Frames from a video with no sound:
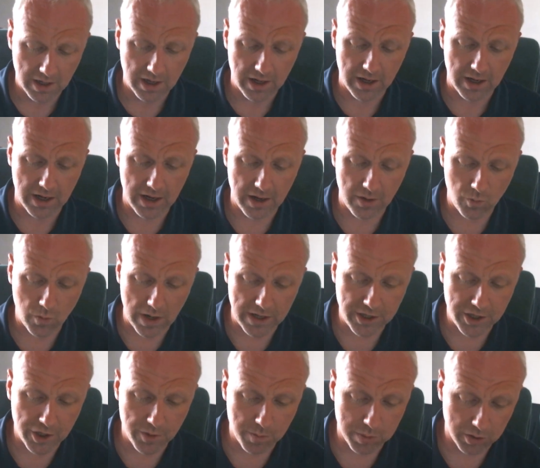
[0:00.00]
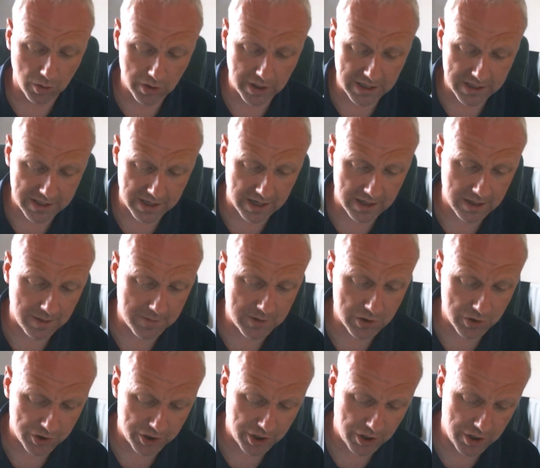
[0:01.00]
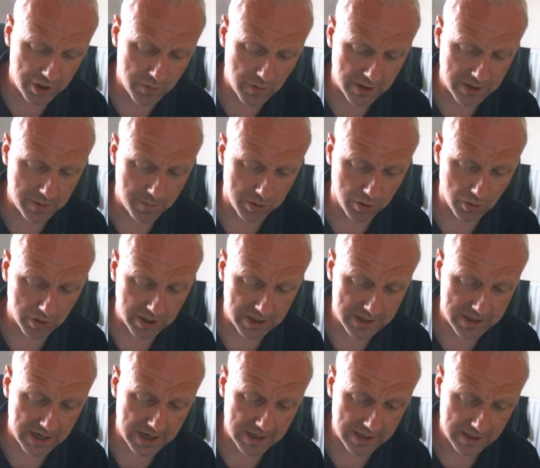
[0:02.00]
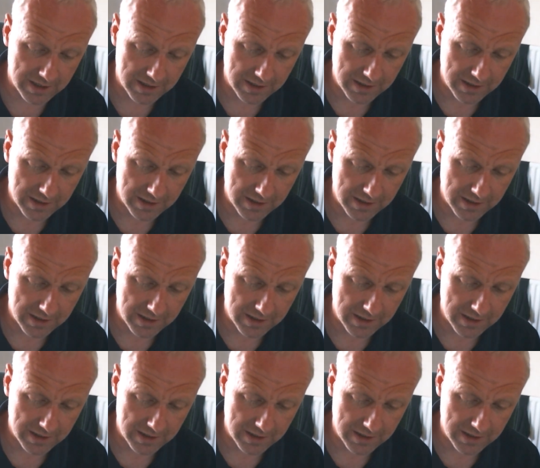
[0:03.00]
When you plug it in, let me just show you when you plug it in.